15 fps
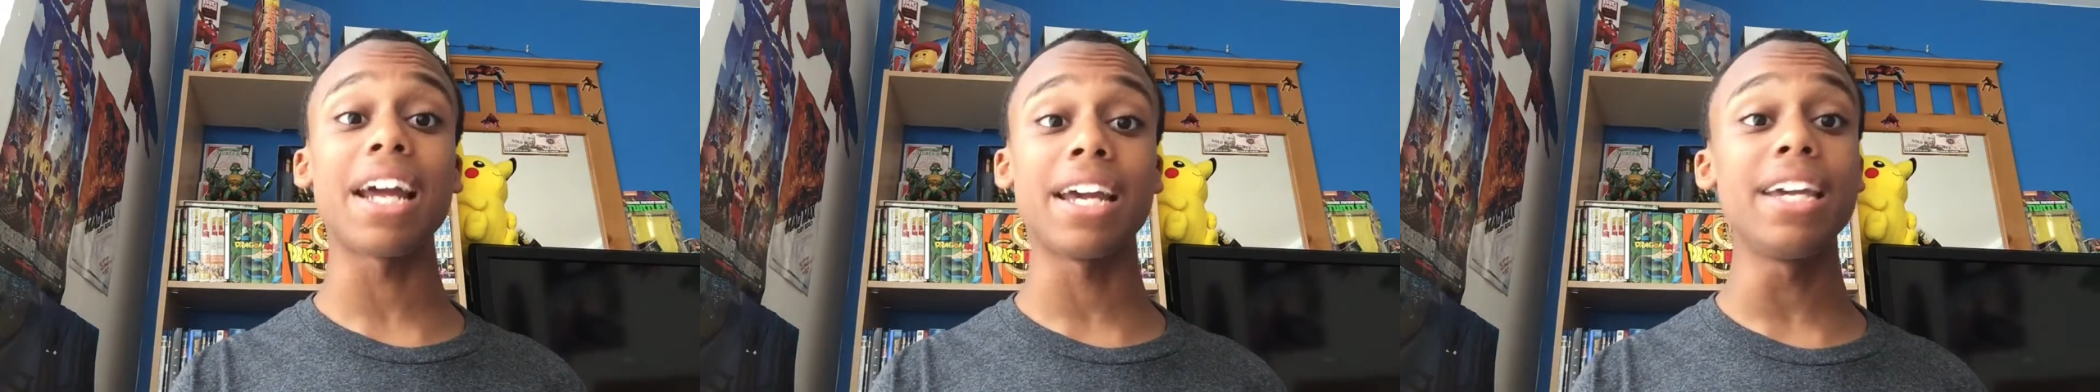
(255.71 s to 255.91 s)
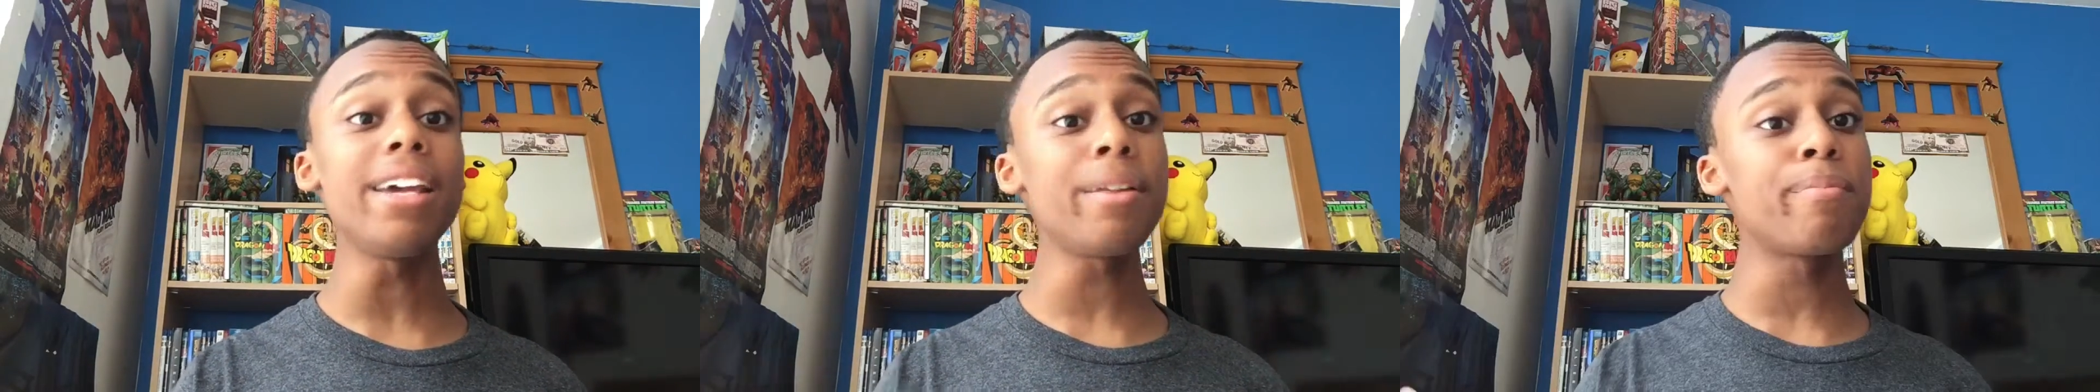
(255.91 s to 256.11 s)

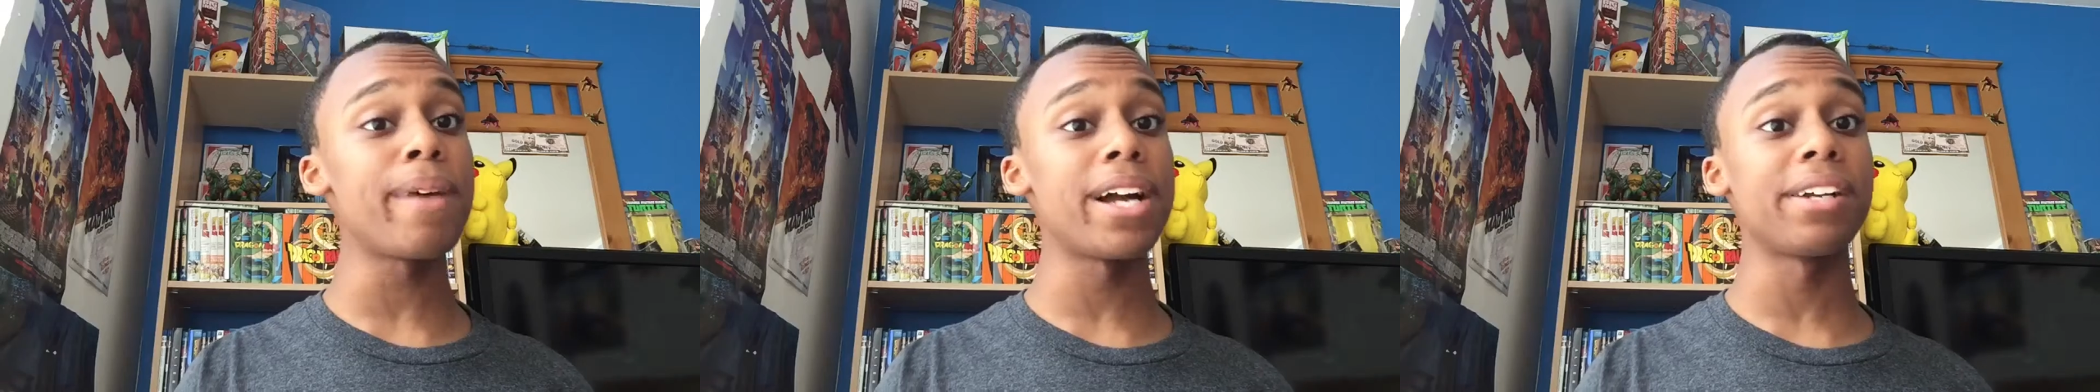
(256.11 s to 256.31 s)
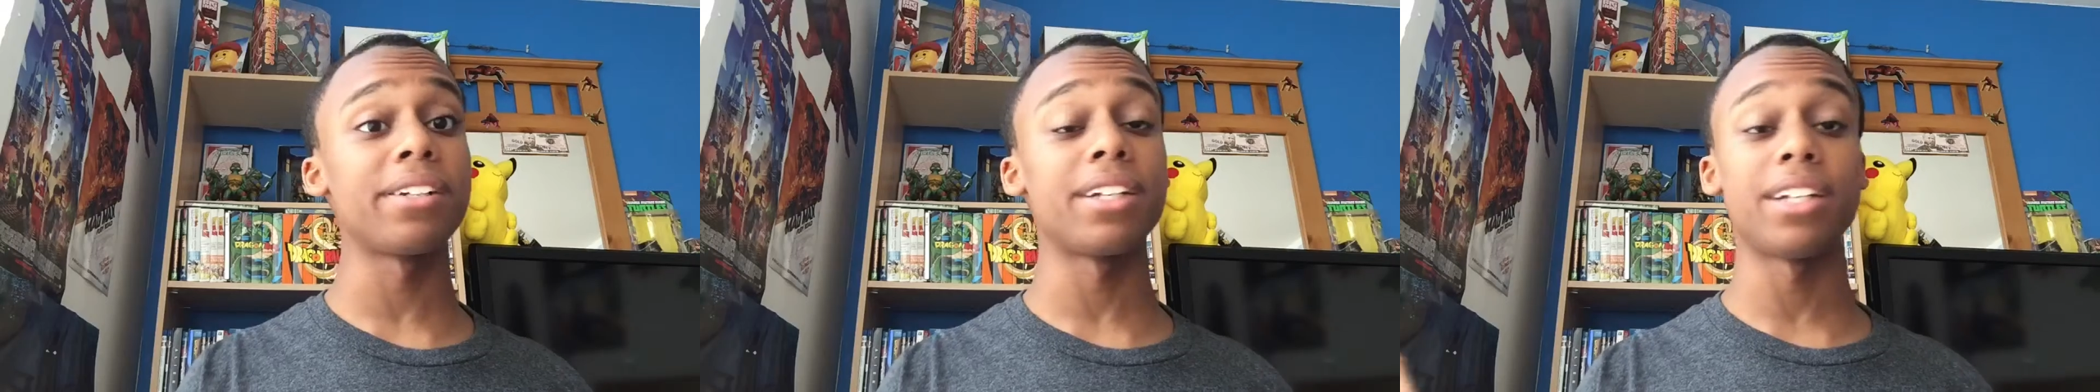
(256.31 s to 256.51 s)
he is
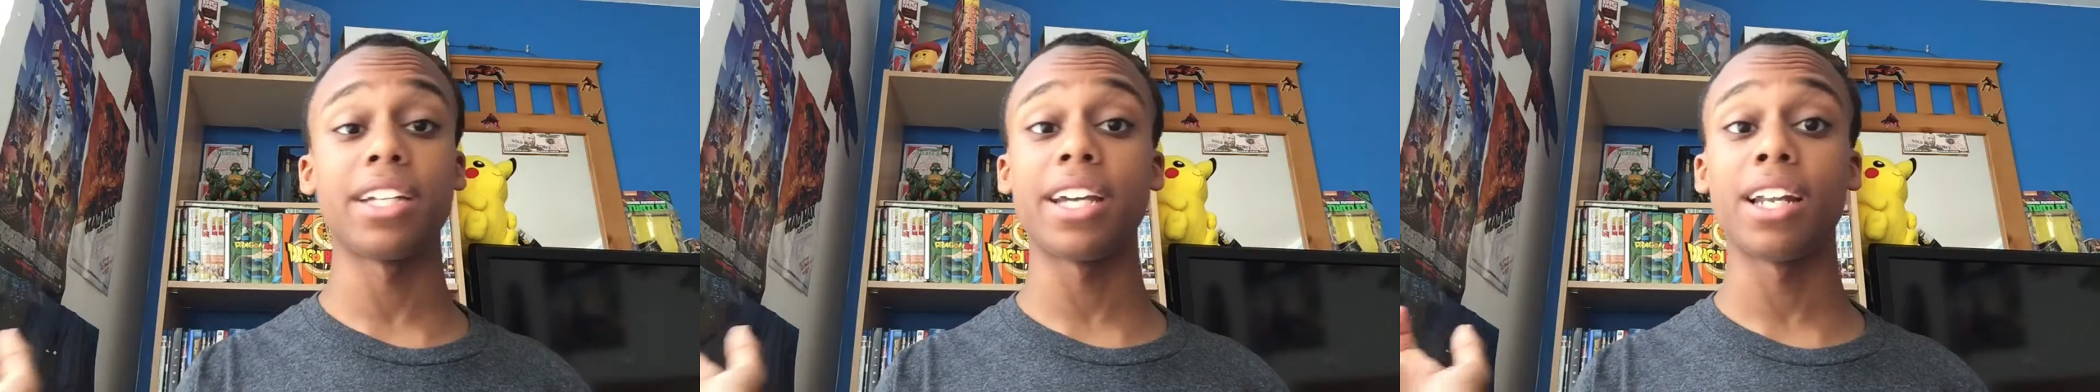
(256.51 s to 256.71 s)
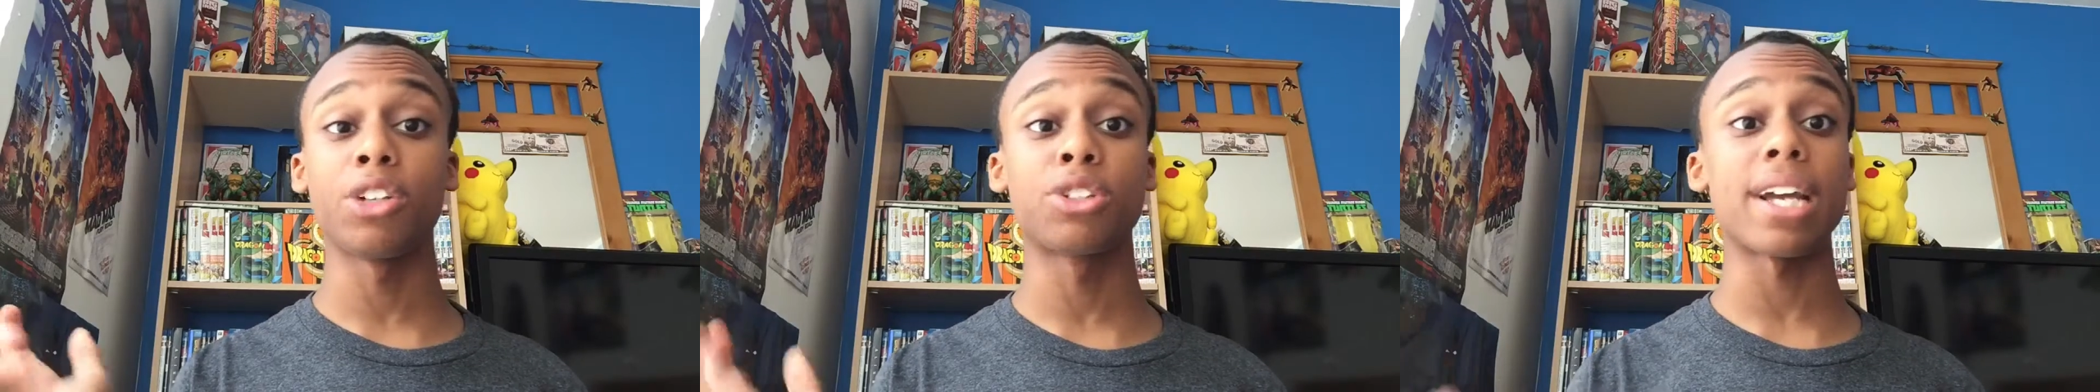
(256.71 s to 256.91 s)
better than the
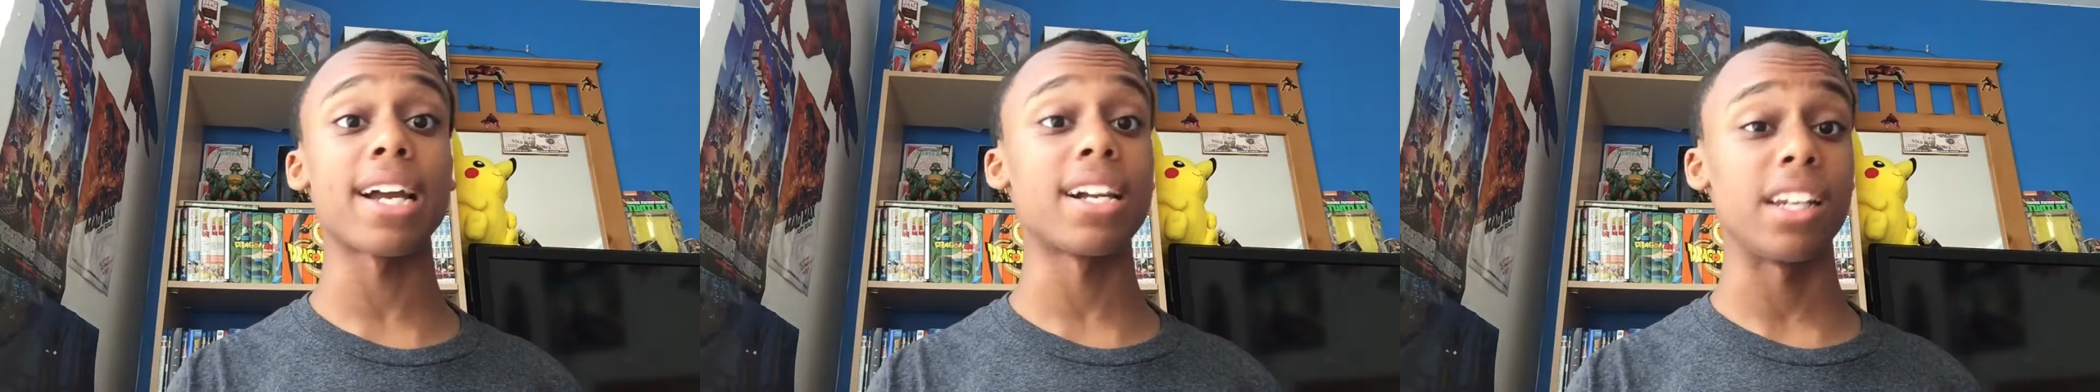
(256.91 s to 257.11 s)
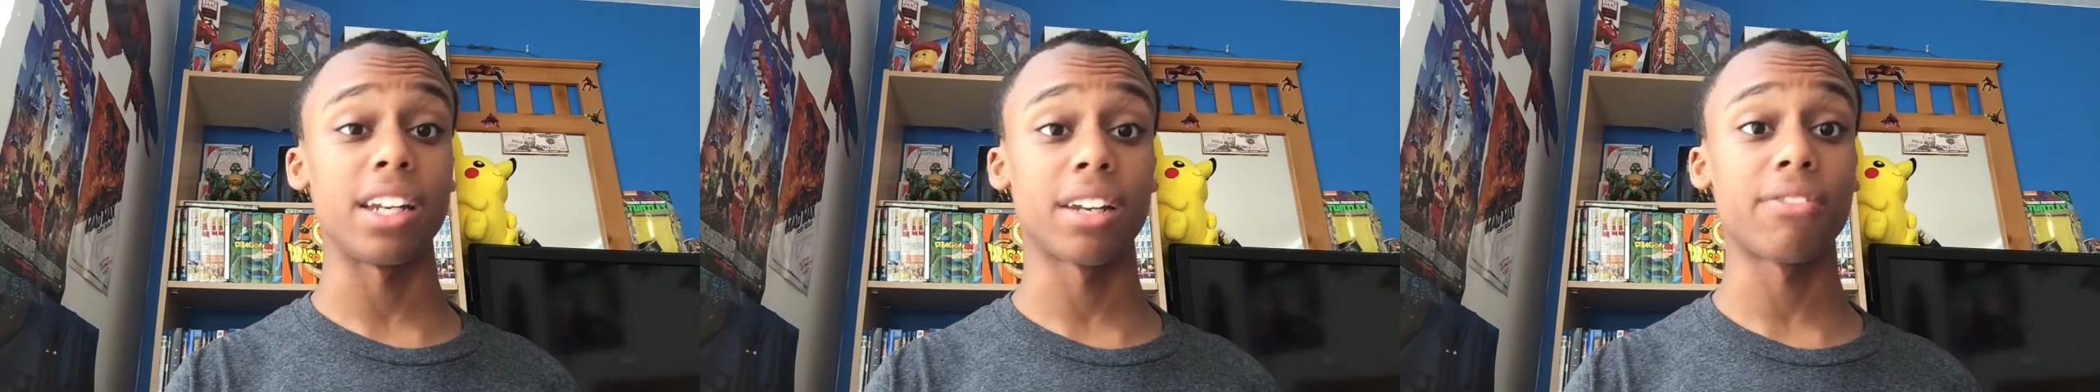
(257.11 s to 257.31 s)
Yellow
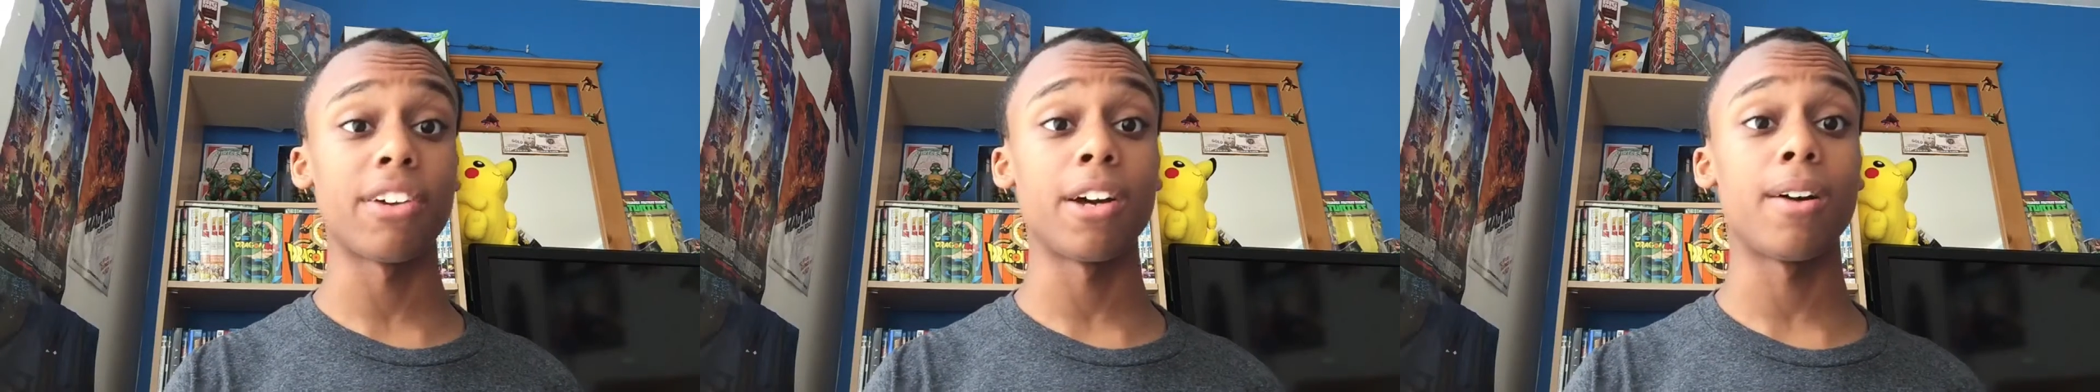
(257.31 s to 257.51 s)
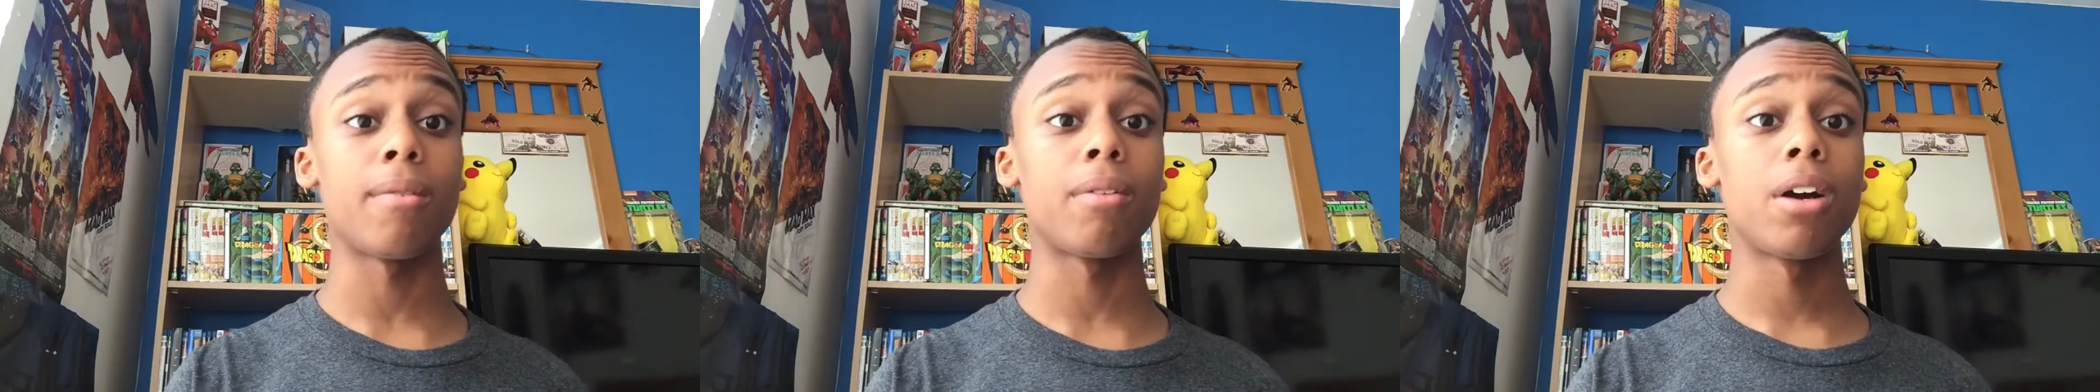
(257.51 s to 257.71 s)
Jacket in this
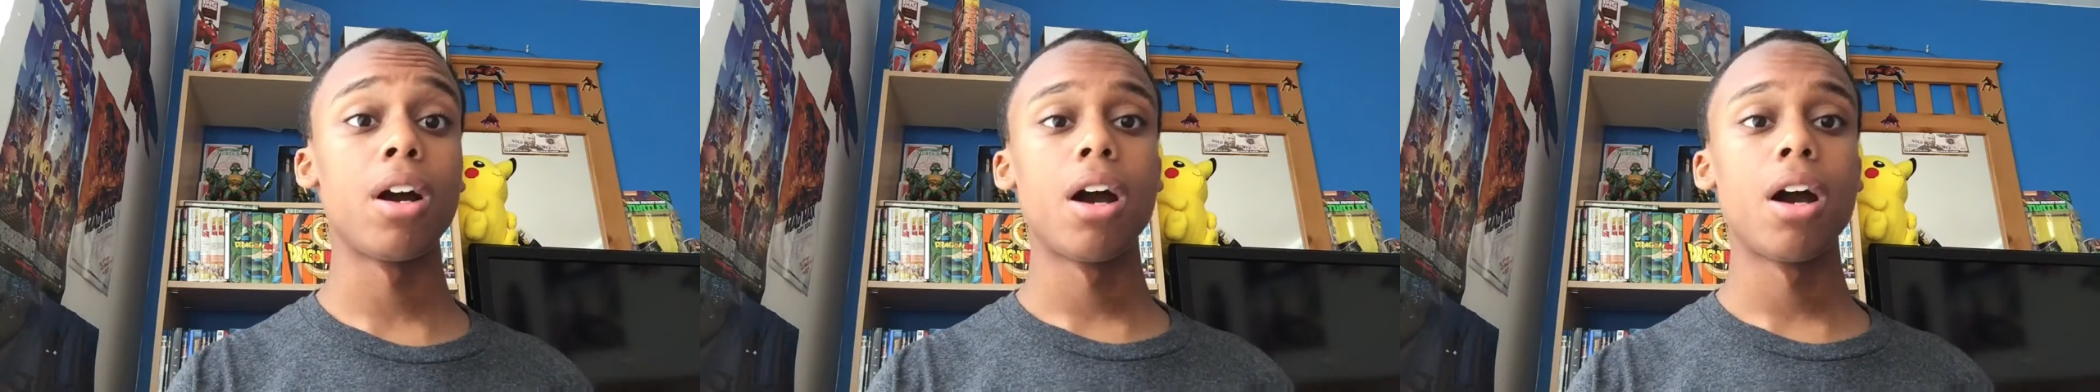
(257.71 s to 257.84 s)
film.